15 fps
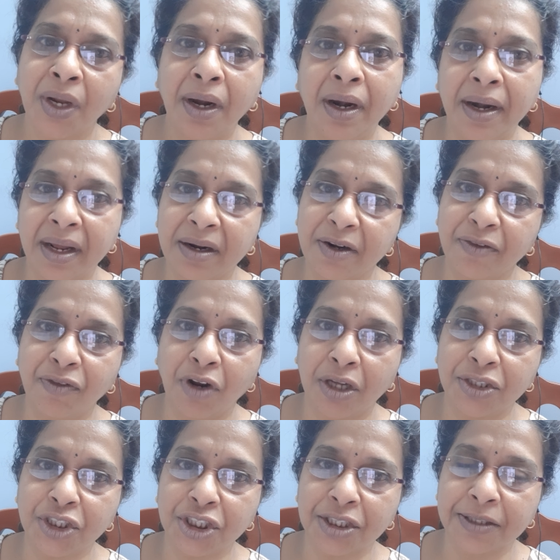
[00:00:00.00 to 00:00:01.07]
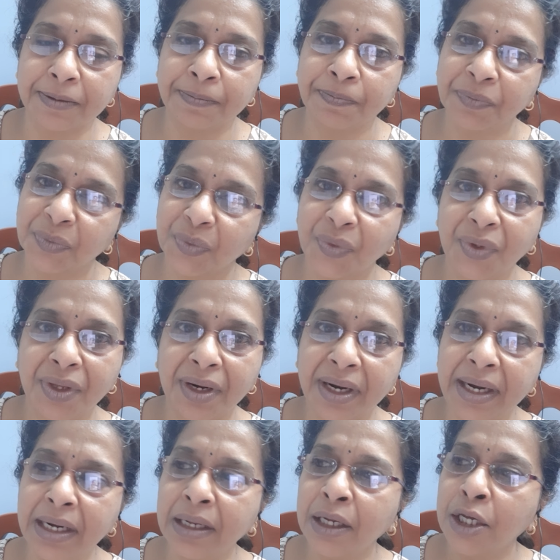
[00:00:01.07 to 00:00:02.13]
Deductive logic,
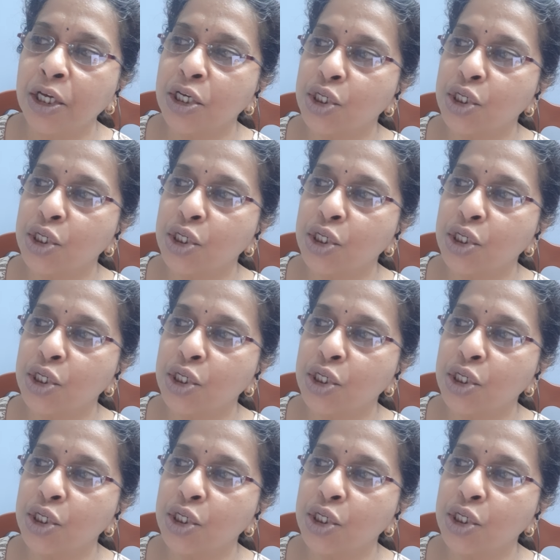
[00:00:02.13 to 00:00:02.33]
right?